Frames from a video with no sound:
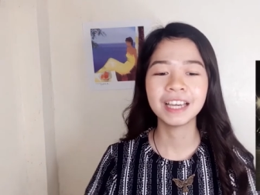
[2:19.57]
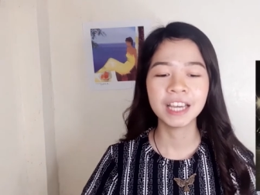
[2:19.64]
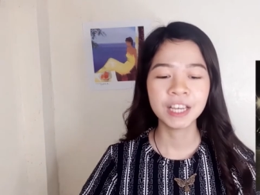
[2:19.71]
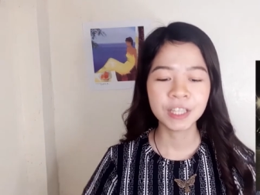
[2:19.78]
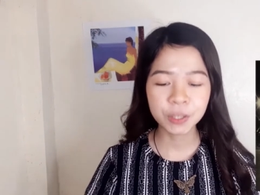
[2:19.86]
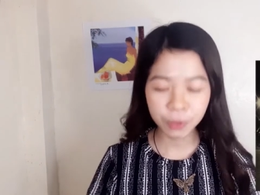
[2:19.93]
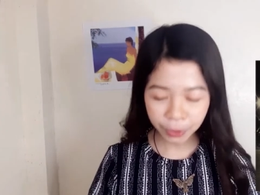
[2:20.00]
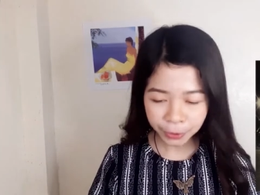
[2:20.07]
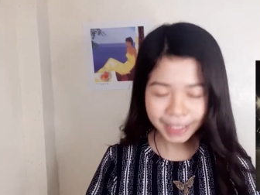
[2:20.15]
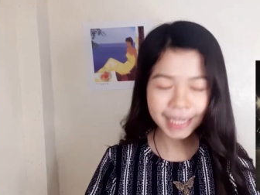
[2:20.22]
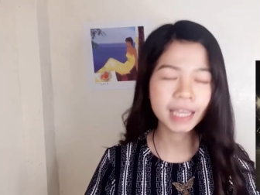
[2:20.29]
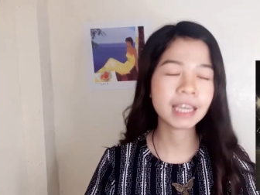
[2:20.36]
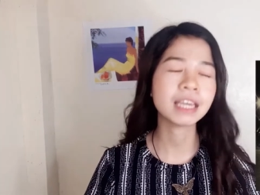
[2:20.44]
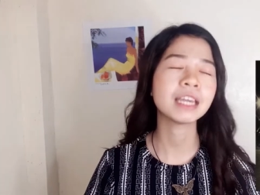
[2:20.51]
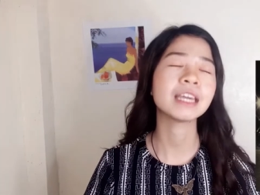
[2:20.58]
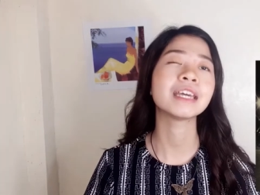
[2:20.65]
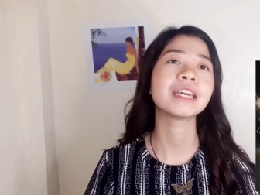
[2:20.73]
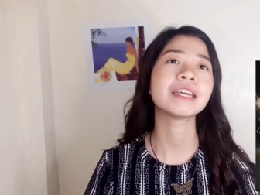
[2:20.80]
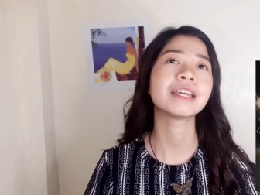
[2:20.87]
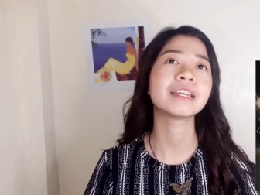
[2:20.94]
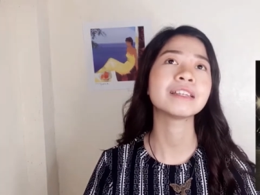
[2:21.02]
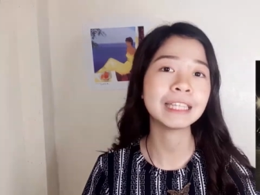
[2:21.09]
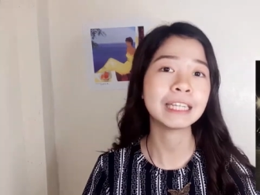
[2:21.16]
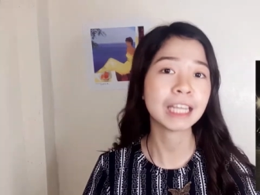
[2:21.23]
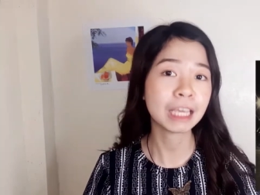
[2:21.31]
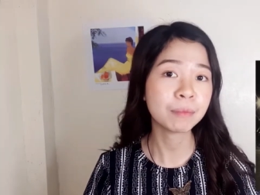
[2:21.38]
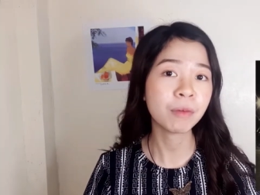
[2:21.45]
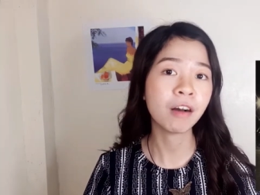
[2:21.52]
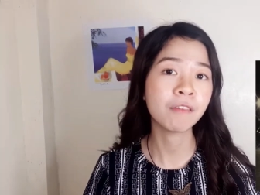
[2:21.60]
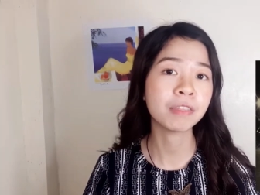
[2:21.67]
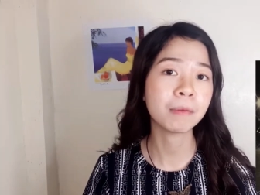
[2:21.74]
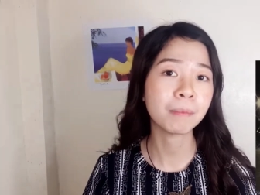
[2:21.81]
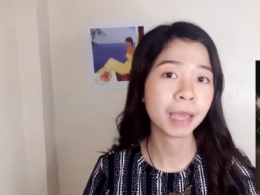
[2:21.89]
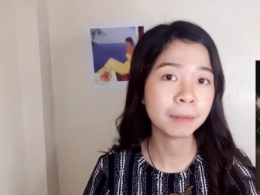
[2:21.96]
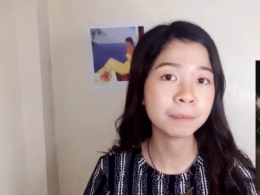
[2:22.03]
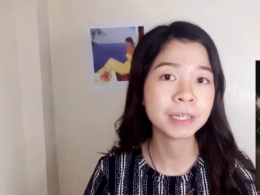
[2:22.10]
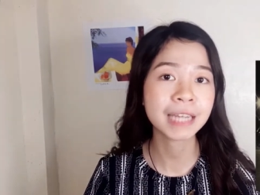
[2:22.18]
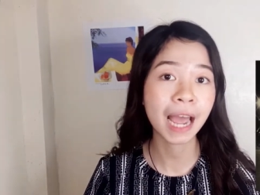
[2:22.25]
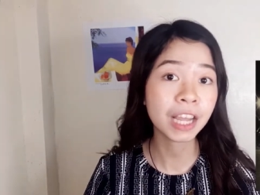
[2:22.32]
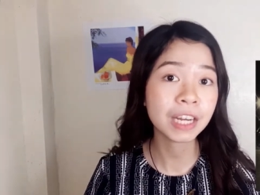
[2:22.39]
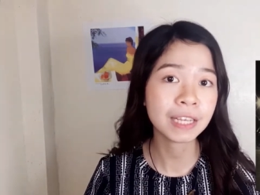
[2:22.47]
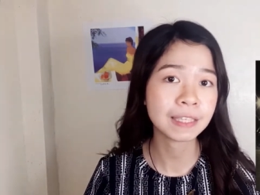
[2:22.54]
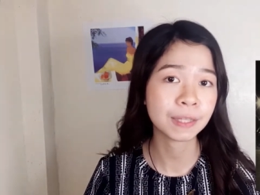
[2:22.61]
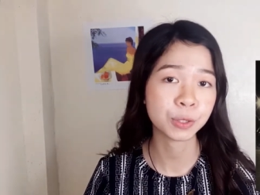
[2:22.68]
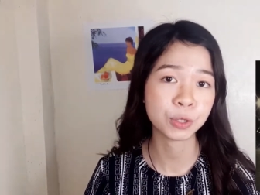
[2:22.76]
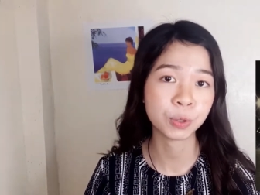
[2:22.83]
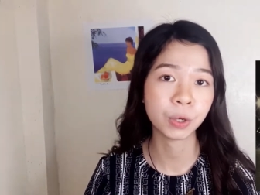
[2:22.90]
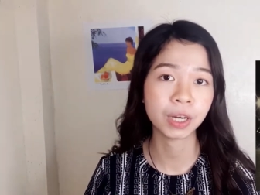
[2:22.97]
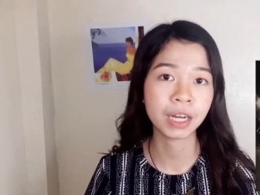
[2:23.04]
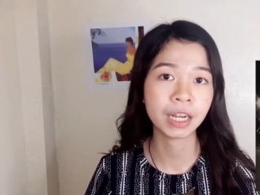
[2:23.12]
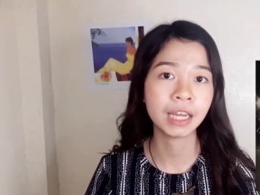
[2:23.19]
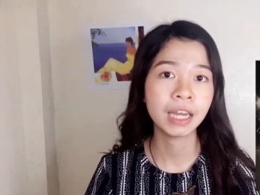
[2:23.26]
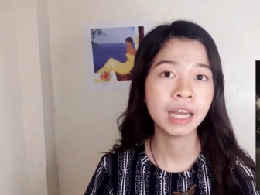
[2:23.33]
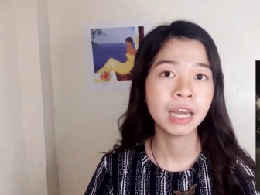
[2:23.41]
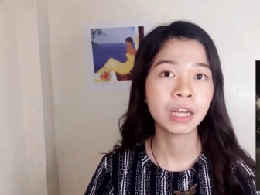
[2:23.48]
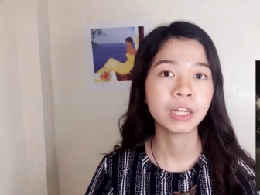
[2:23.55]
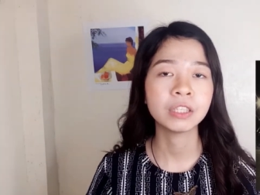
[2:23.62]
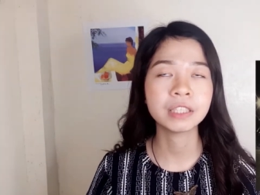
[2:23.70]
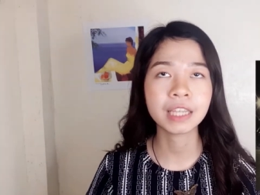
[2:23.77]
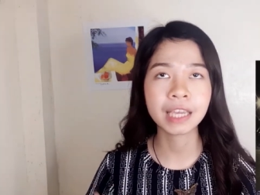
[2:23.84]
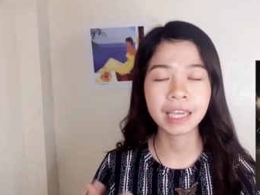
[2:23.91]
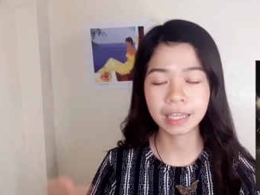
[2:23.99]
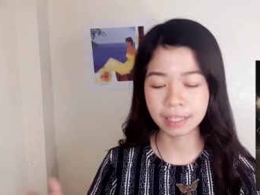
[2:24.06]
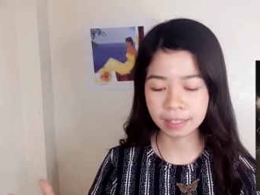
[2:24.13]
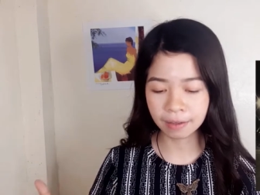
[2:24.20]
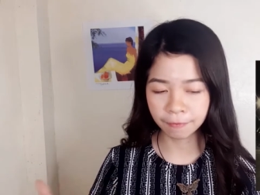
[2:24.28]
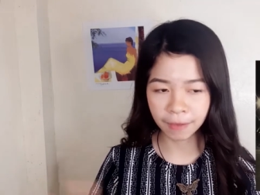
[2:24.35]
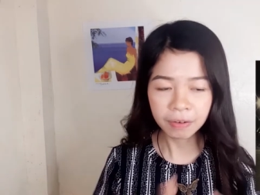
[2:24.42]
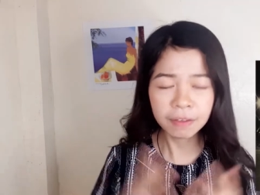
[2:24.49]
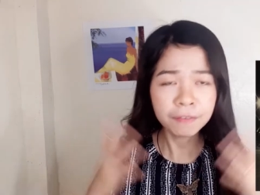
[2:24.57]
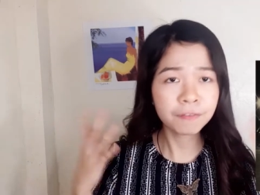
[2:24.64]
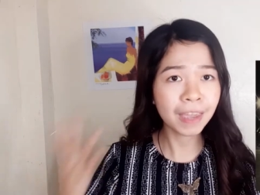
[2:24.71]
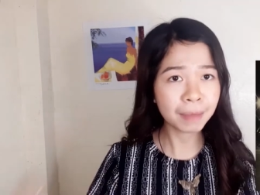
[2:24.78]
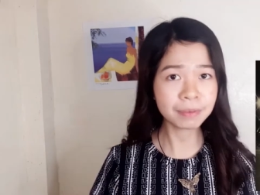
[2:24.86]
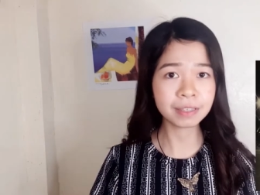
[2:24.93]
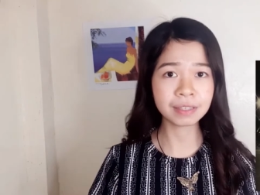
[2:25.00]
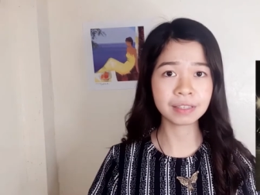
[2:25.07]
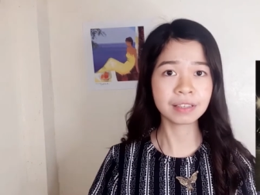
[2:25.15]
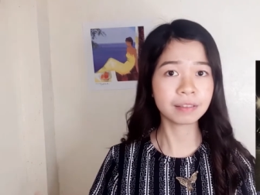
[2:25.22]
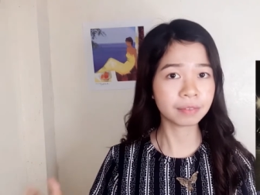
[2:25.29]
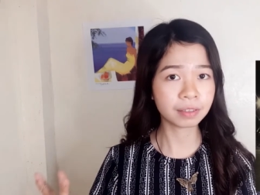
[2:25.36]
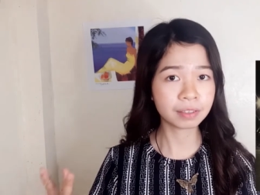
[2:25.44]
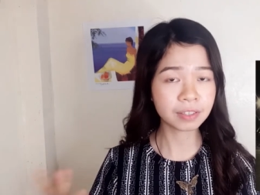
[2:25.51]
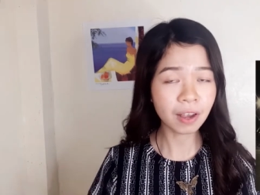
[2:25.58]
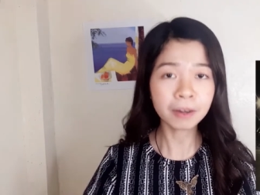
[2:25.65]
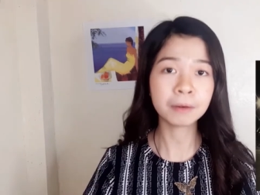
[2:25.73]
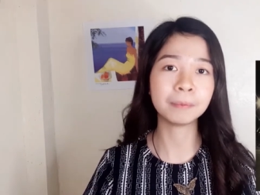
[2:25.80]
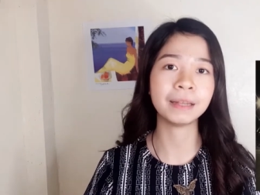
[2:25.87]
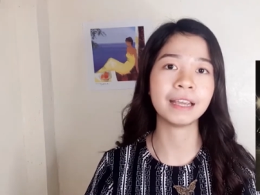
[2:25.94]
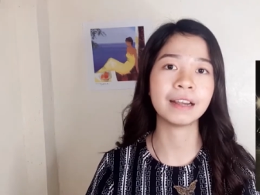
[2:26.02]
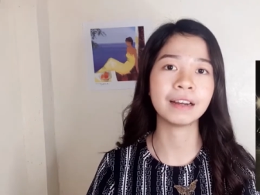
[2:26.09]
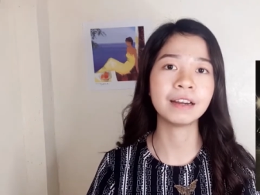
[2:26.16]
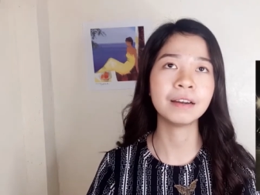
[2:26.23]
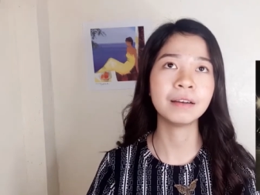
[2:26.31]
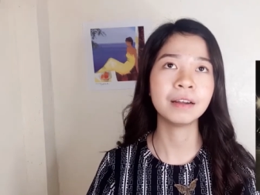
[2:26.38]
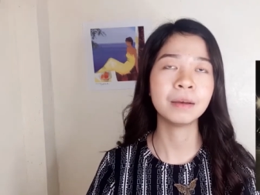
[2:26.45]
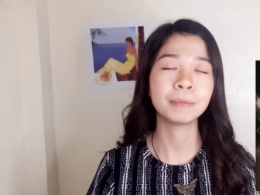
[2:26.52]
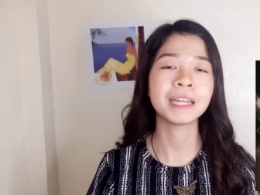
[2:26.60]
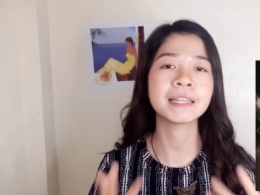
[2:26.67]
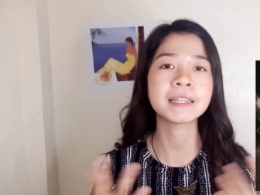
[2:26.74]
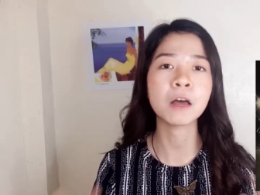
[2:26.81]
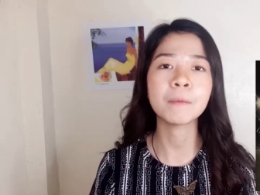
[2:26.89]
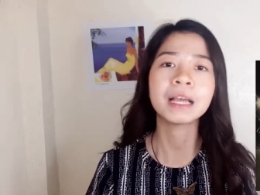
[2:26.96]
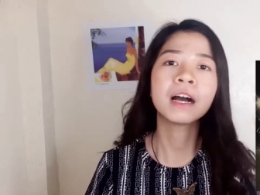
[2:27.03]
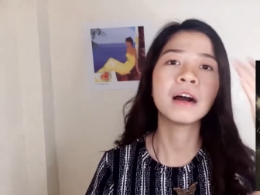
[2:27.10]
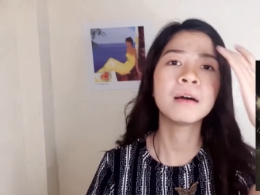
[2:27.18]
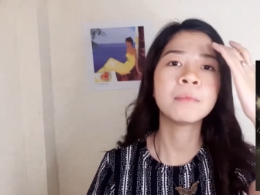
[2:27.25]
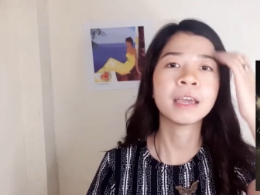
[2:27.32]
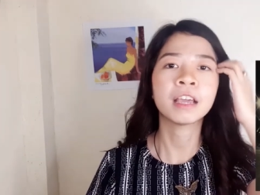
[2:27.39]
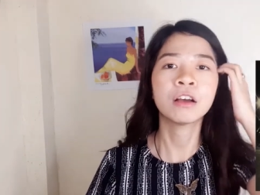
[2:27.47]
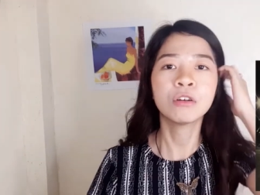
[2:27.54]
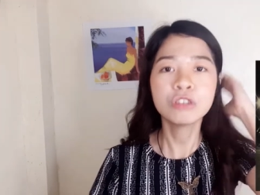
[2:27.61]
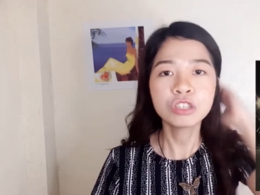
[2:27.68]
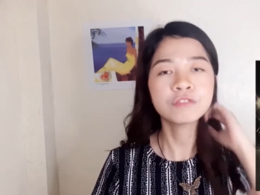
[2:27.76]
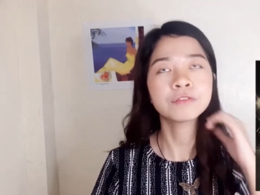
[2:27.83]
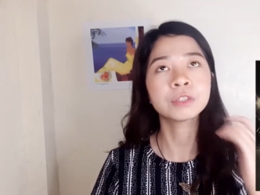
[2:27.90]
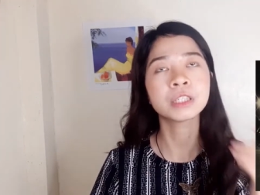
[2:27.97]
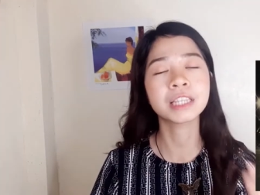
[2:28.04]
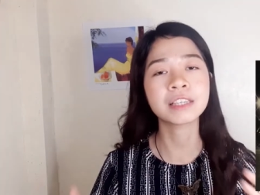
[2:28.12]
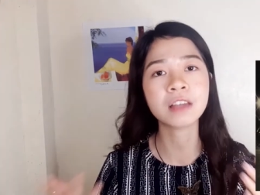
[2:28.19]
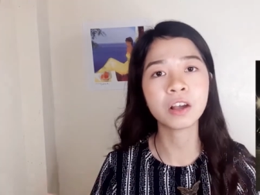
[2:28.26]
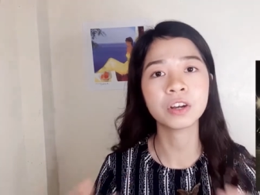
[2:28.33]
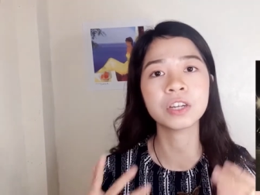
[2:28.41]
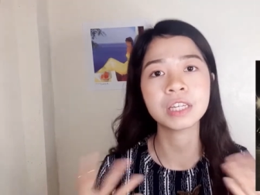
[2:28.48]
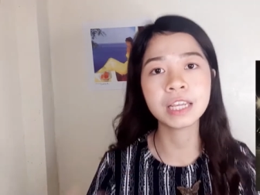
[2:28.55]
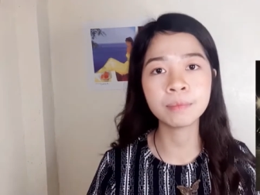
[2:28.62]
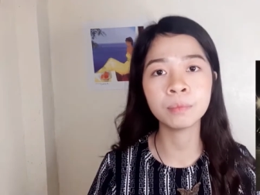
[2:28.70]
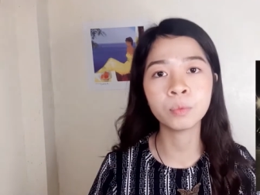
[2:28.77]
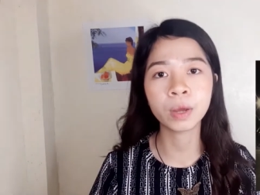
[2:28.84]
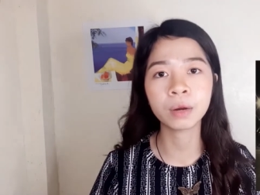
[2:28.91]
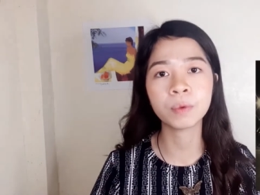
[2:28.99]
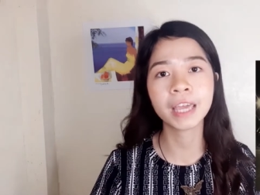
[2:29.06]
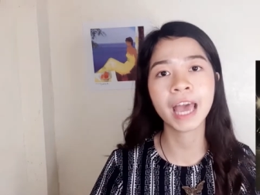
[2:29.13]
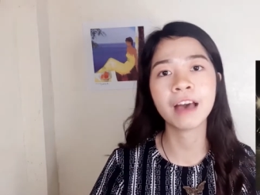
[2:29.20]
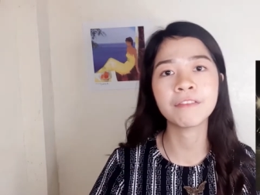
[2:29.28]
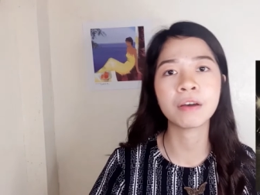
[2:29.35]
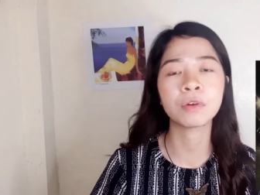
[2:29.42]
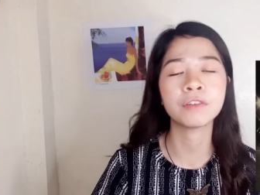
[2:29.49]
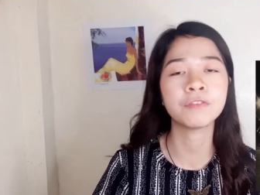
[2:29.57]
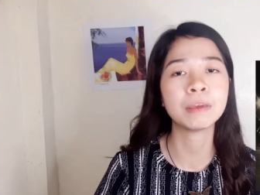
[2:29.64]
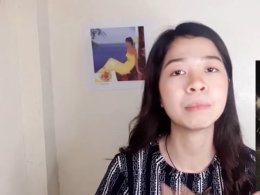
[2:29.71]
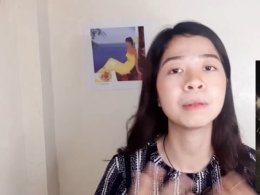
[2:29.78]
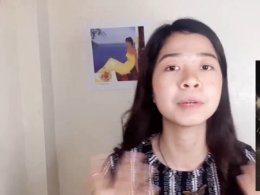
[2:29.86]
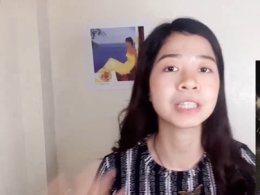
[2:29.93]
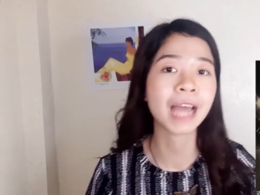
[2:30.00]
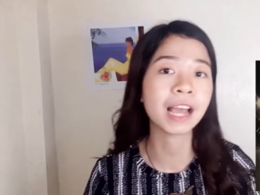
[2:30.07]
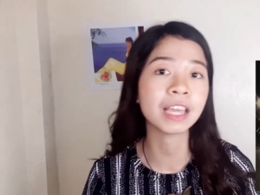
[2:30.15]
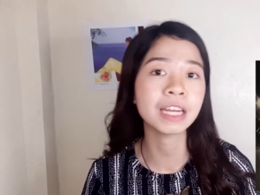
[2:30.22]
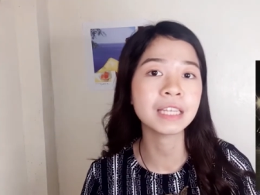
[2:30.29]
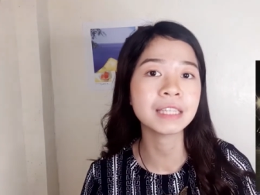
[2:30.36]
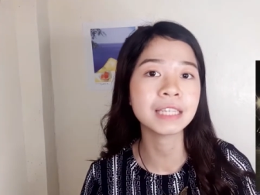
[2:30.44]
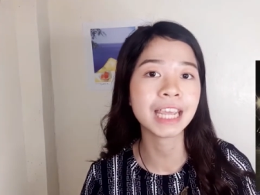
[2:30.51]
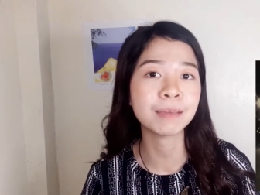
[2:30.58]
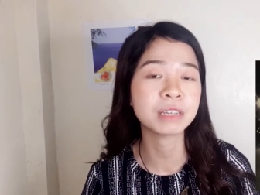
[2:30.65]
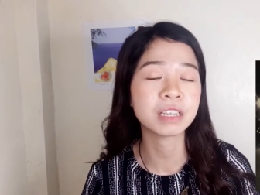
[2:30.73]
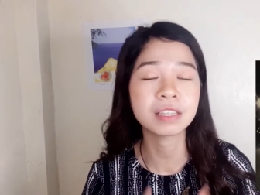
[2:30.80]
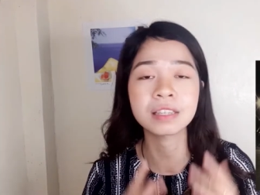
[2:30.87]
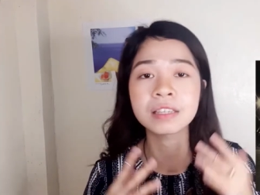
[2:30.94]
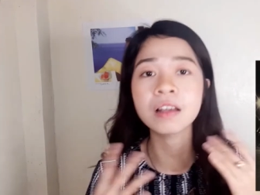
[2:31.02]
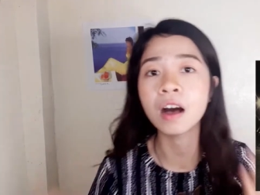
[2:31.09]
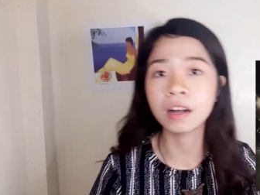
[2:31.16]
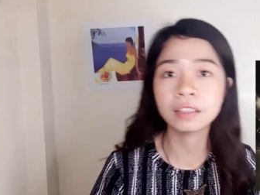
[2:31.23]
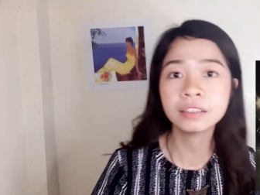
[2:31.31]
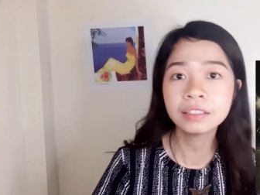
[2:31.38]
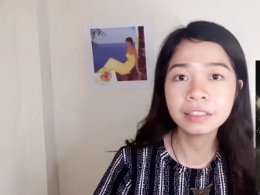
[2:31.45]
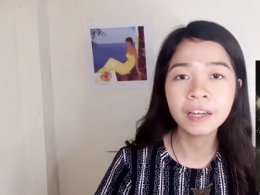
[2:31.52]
So Kulti is the name of the male protagonist in the story. Kulti is a very famous soccer player, but has now become a coach for this soccer team where we have our female protagonist named Sol.